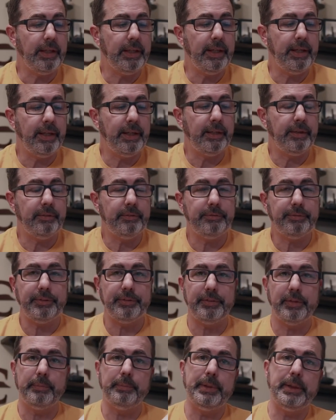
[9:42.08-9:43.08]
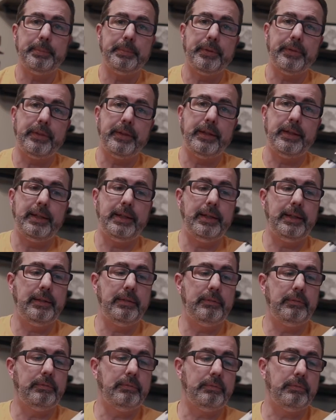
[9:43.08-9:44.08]
And for some people
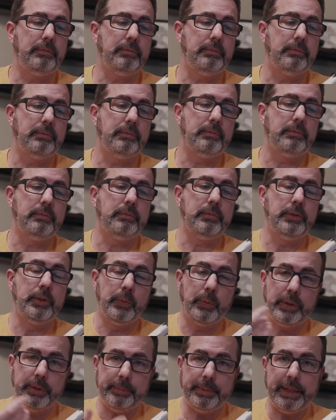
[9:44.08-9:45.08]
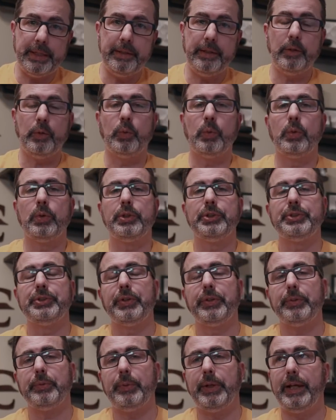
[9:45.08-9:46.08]
thinking you want to buy the orange
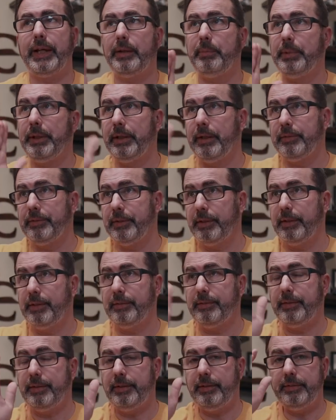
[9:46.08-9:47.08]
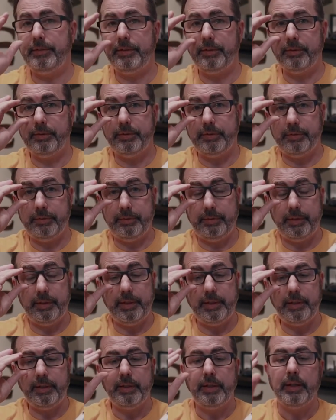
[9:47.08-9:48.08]
or the red because it is easier to
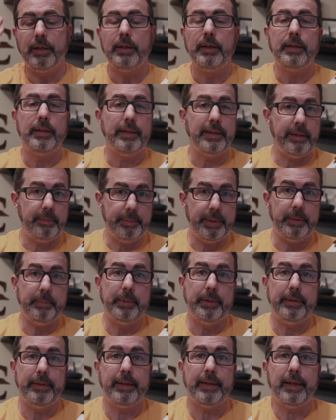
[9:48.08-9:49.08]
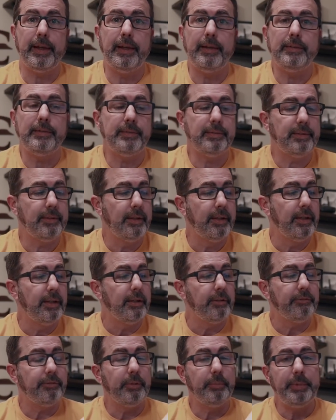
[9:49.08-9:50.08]
see, that may be the case.
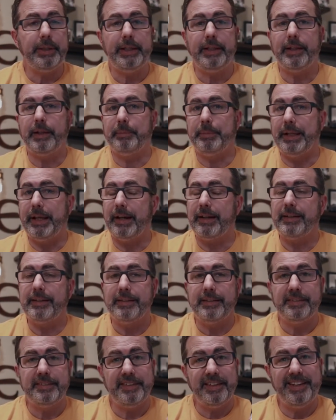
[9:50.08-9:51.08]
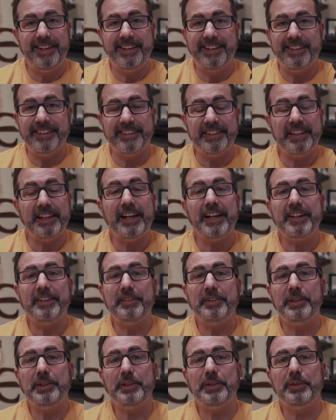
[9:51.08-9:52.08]
For me, I'm not going to sit here and lie
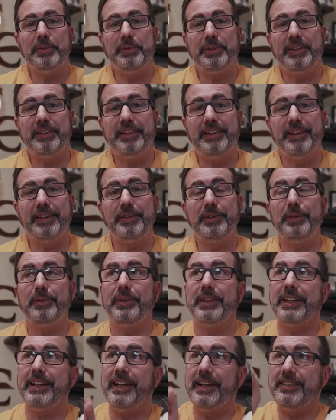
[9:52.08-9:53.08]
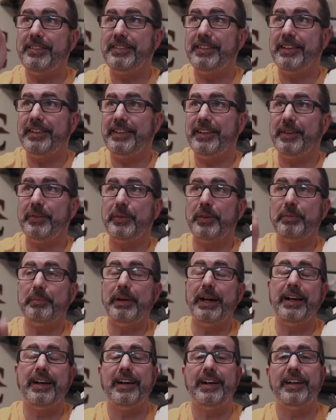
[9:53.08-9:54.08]
to you and tell you that I sit there with
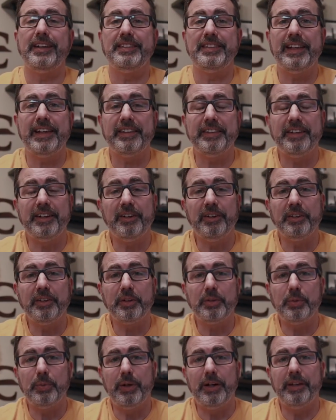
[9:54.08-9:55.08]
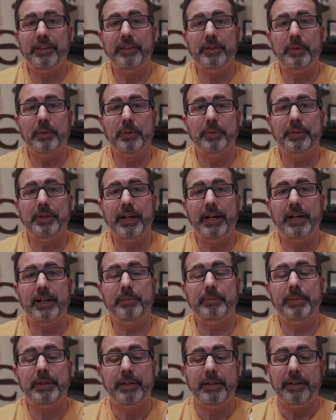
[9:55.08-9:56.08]
my eyes out there on the quad the whole
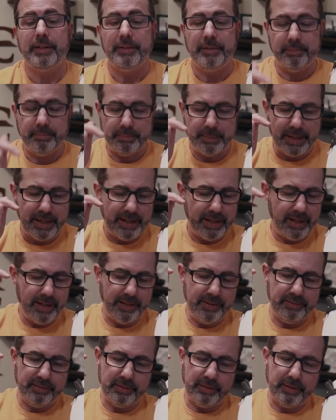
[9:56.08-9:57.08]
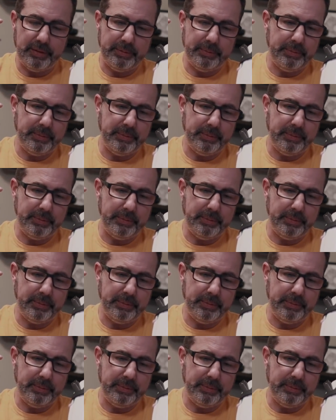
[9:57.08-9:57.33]
time. My eyes